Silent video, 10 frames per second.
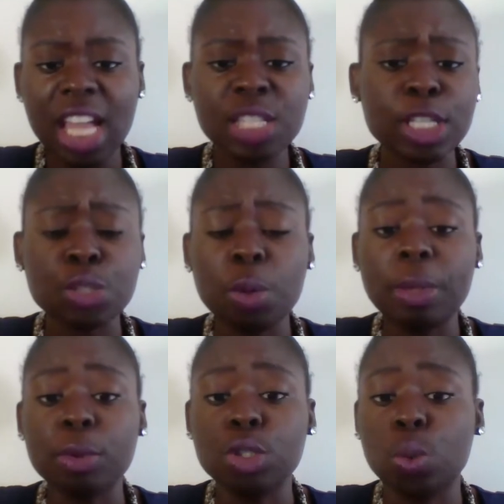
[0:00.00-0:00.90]
especially with
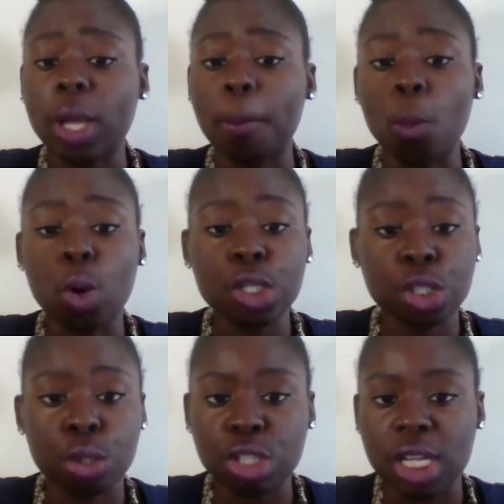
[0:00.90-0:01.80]
people doing more
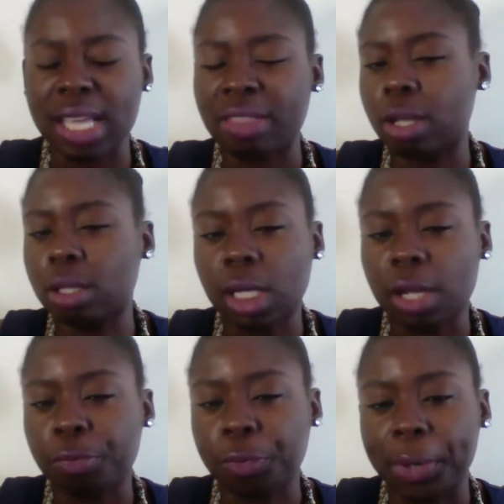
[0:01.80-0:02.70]
searches and they're
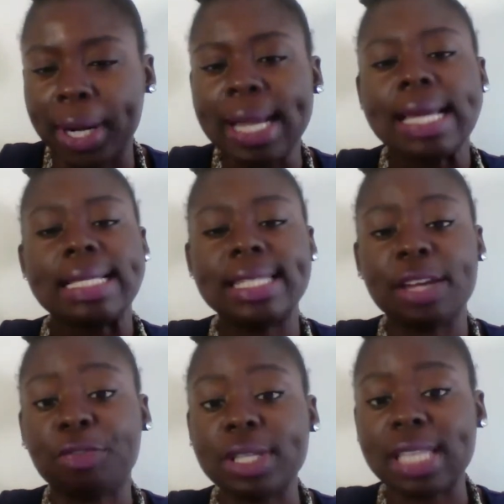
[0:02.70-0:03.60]
looking for
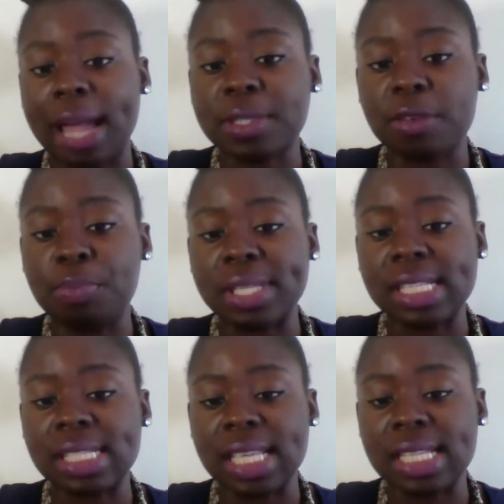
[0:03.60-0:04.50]
different types of
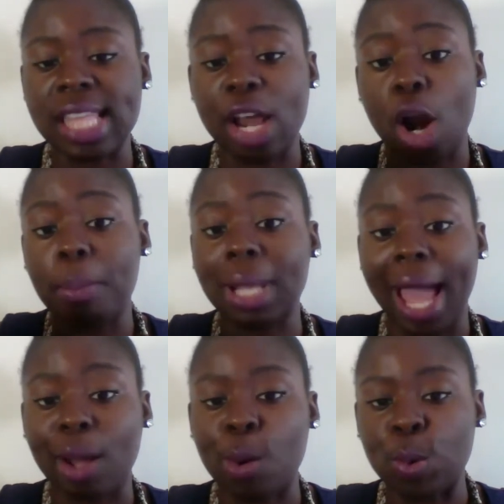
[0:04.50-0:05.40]
businesses that are
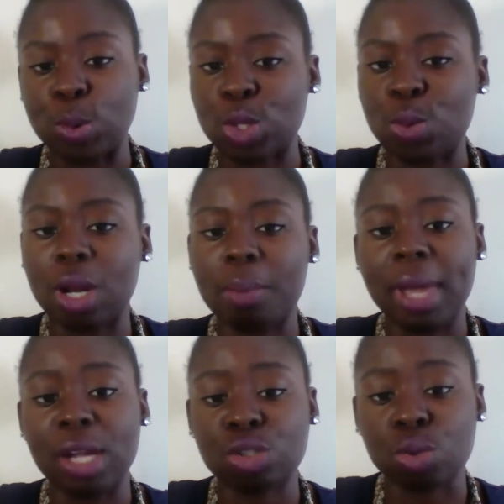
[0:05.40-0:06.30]
Black owned. So you want to
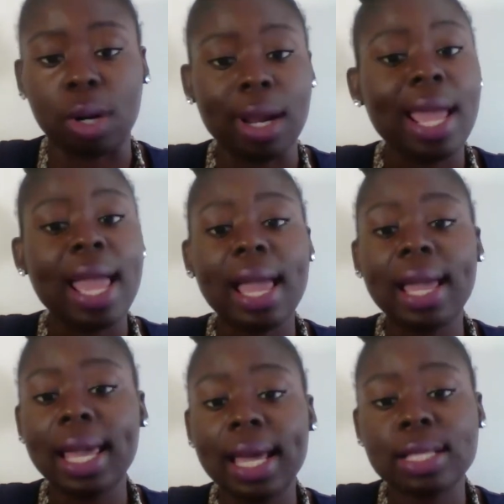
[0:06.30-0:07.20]
make sure.
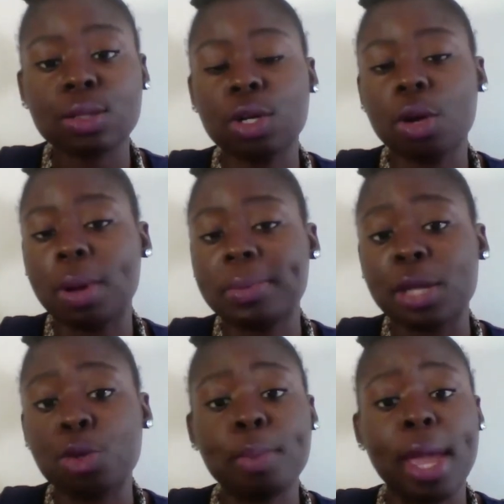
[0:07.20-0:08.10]
And on your
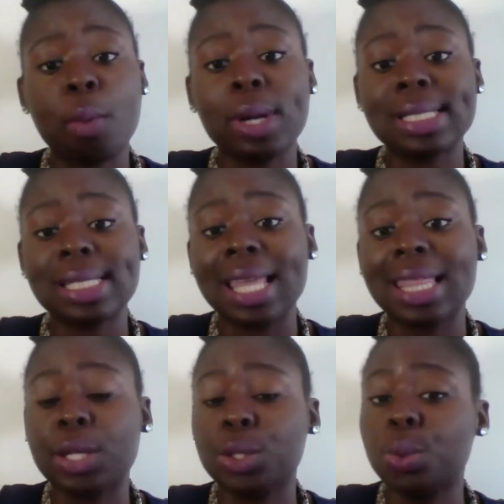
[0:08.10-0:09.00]
website, you may want to say
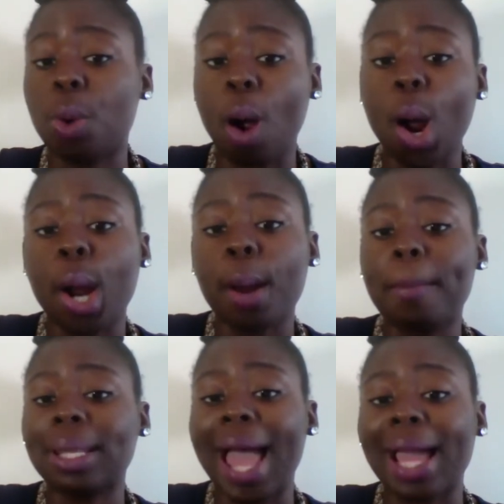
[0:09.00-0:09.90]
that you are
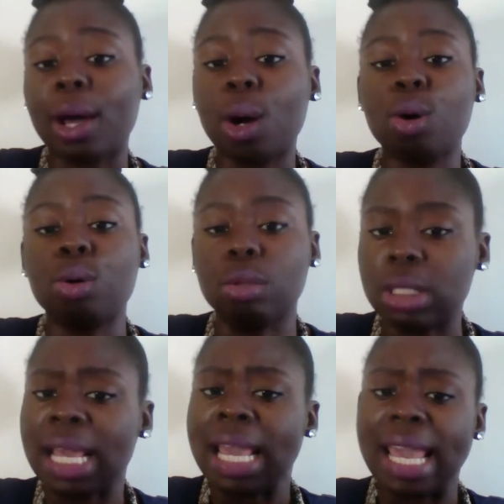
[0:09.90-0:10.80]
Black
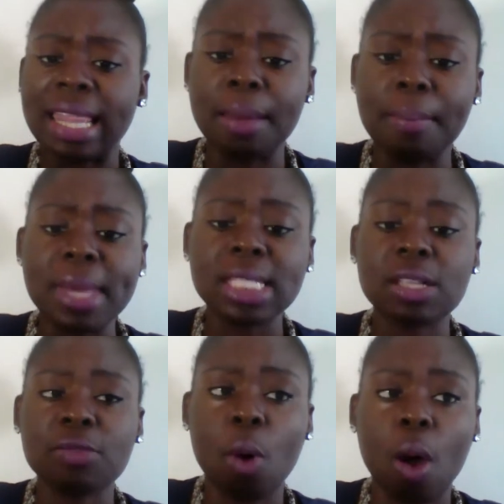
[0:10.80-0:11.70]
owned. In the midst
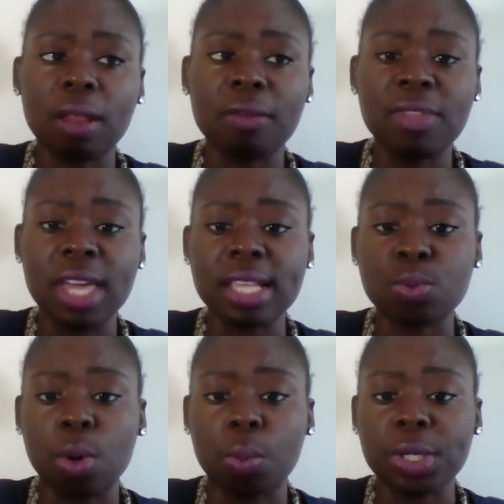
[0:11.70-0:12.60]
of all of
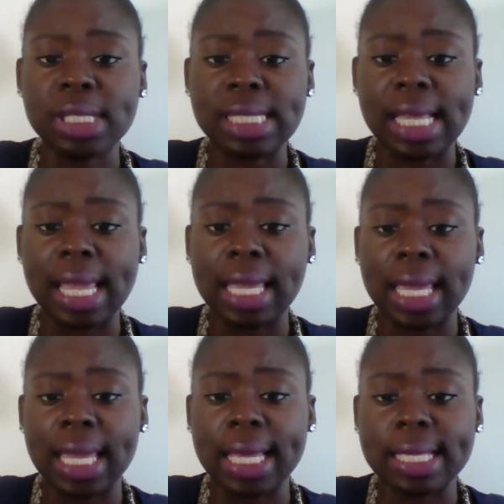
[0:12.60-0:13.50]
this, what we're seeing
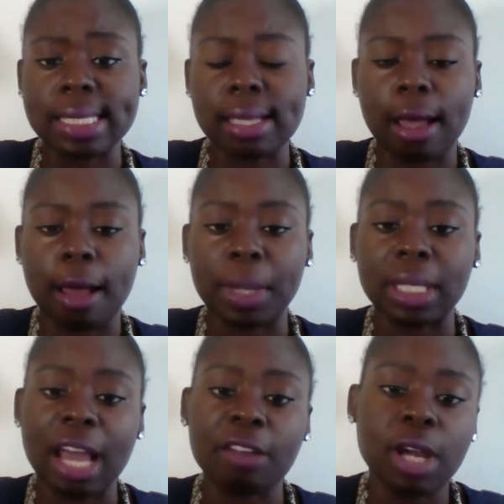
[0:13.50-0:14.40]
is a
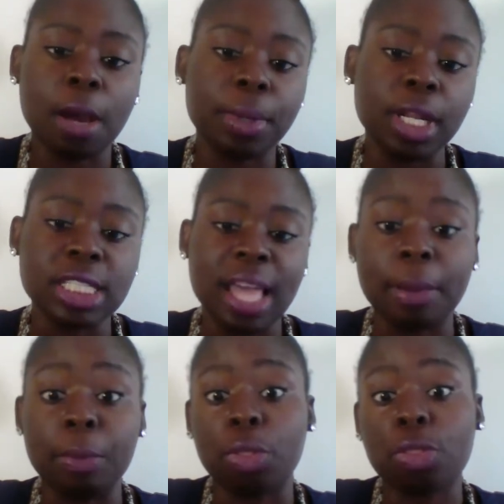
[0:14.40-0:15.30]
lot of companies that
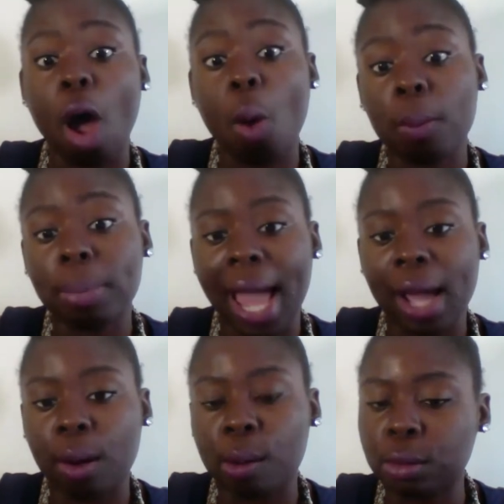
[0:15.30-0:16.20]
people thought were
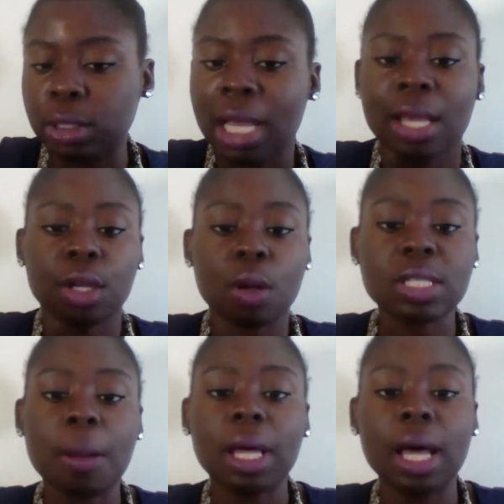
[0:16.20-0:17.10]
Black owned. You know,
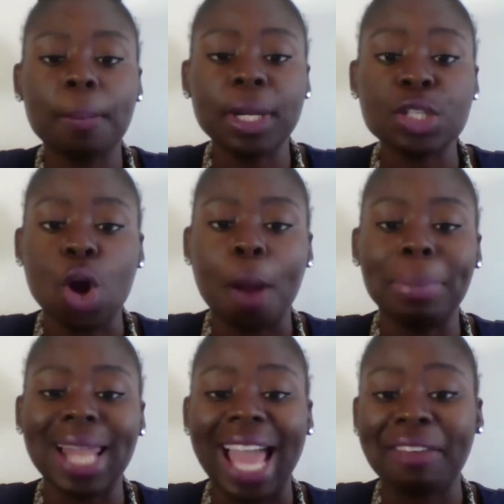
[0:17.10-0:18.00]
some companies are
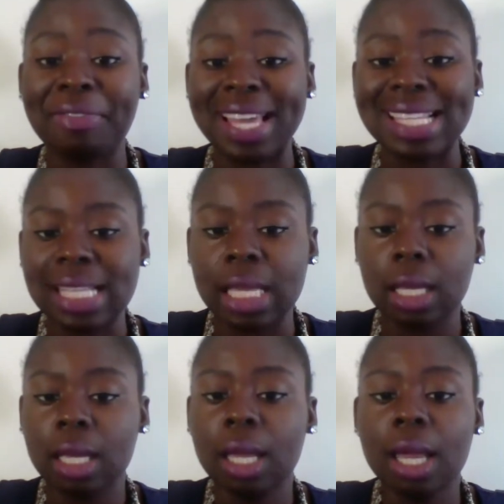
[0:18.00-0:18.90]
Black
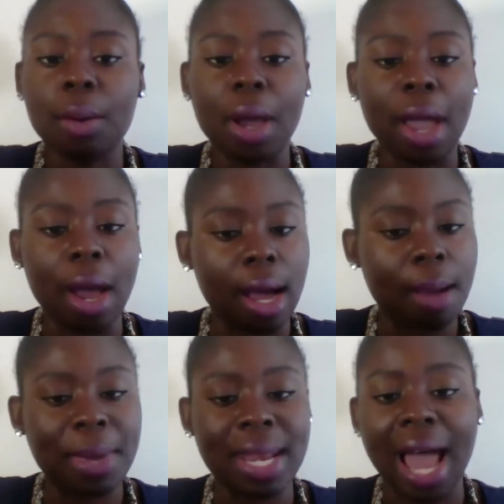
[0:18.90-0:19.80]
facing
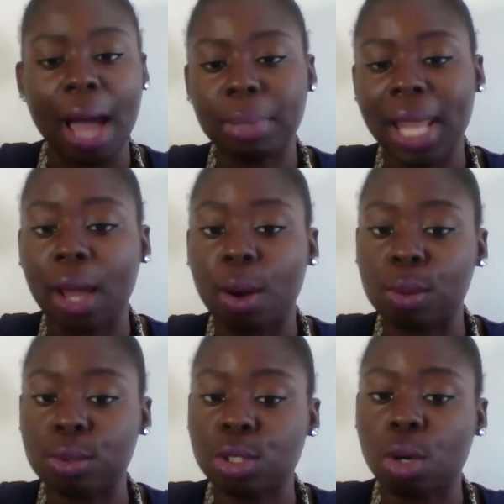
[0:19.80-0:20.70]
and not Black
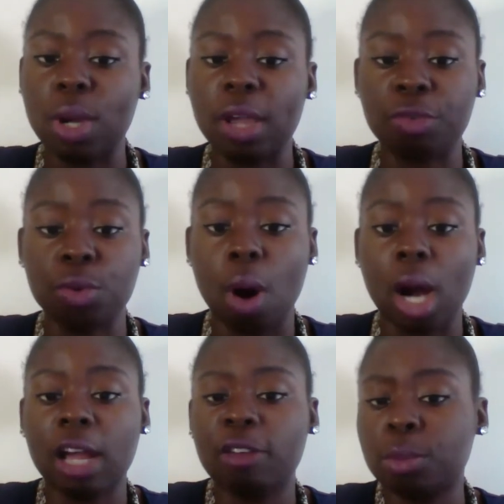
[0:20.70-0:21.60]
owned. So if you
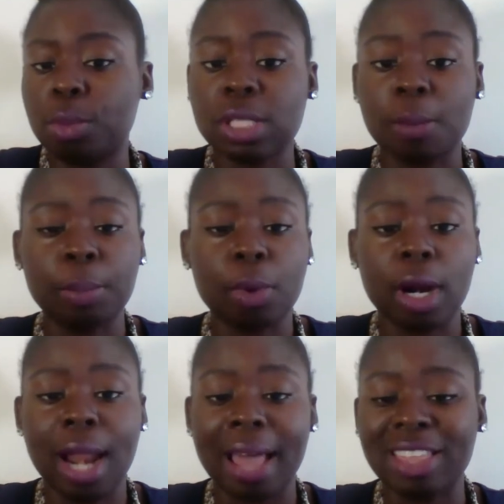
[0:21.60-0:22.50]
are comfortable, some people
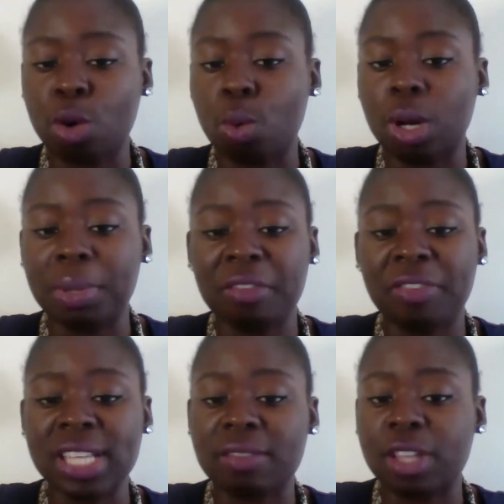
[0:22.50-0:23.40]
are not, they don't want to be the
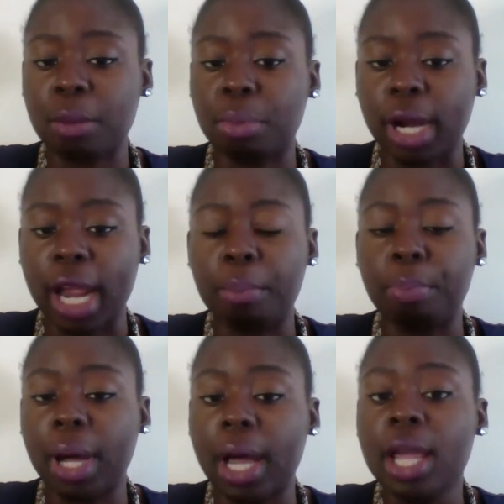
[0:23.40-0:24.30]
face of their brand,
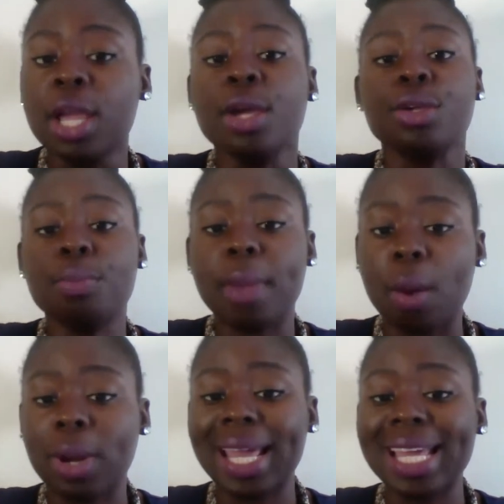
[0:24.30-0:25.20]
but you
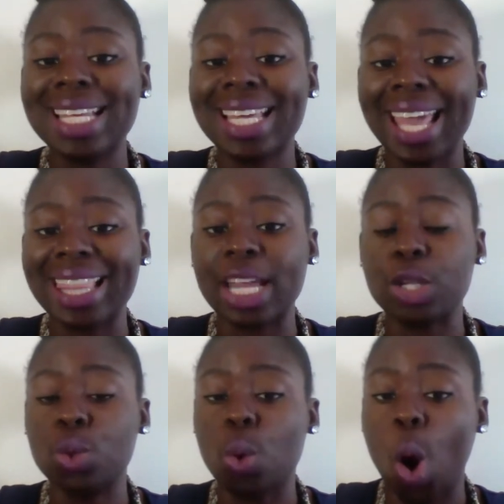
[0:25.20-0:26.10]
may want to indicate
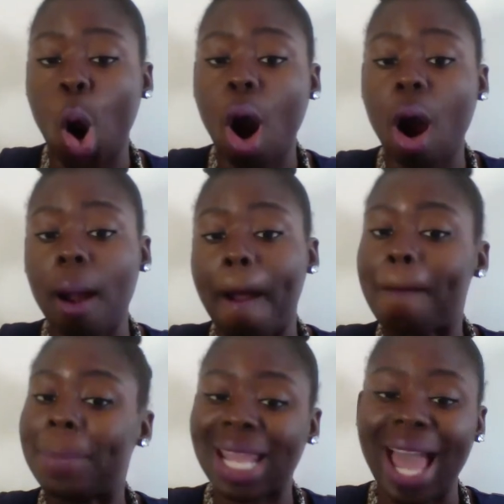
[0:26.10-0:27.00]
that you are
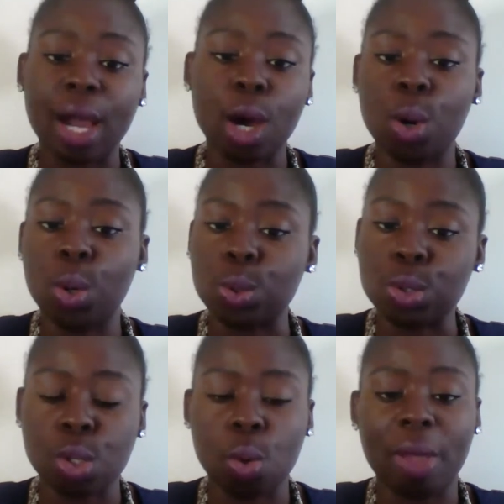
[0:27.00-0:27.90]
Black owned.
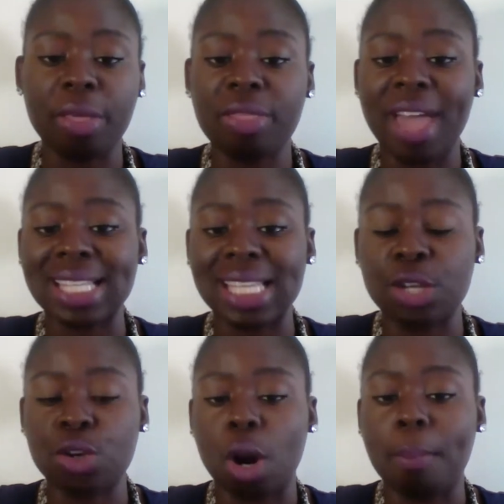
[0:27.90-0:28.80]
So whether that's
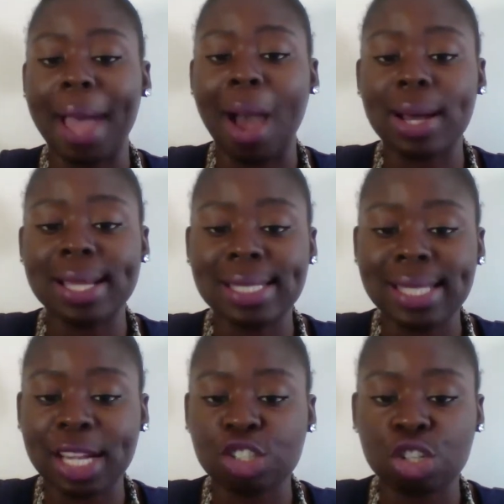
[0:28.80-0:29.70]
in your About Us
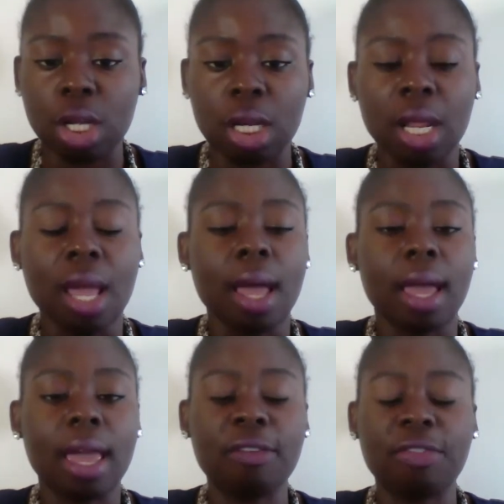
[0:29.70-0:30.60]
section,
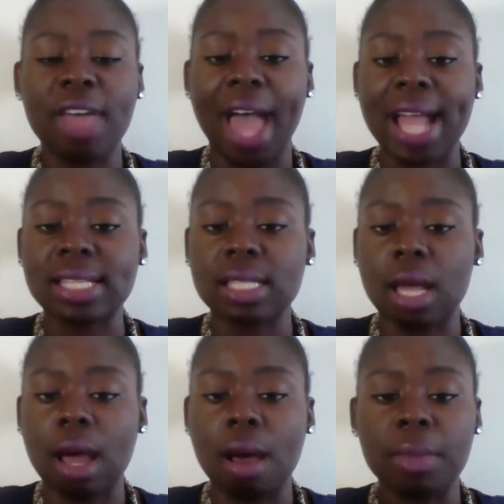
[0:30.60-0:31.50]
if that's
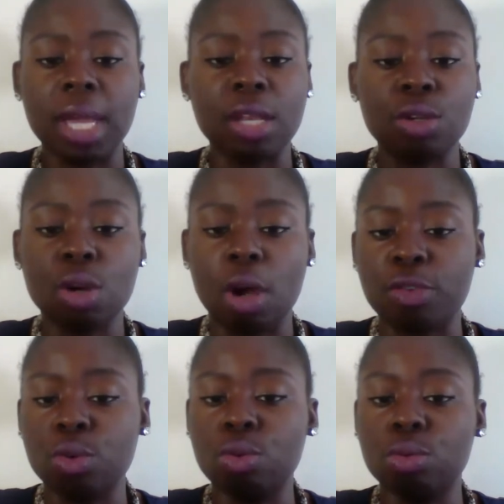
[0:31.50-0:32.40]
in, you know, if
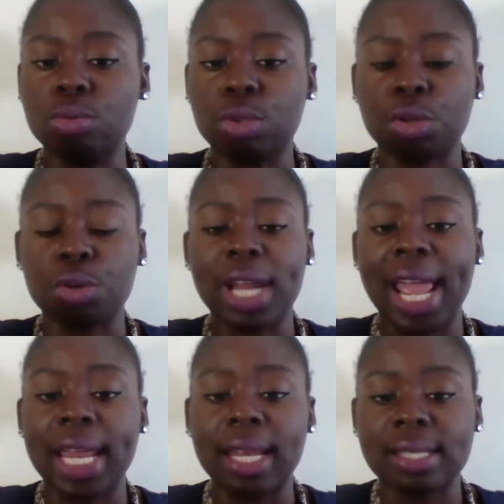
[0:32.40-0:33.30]
you
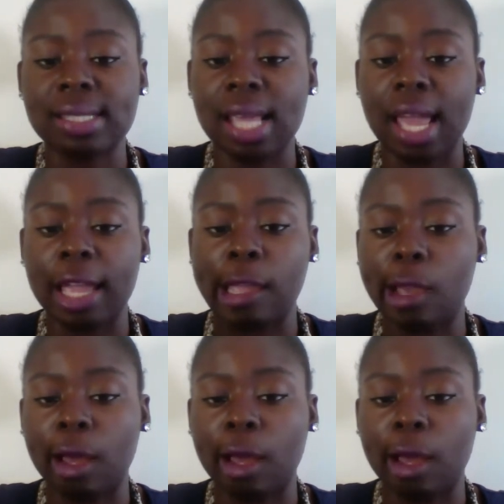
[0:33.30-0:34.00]
create, say,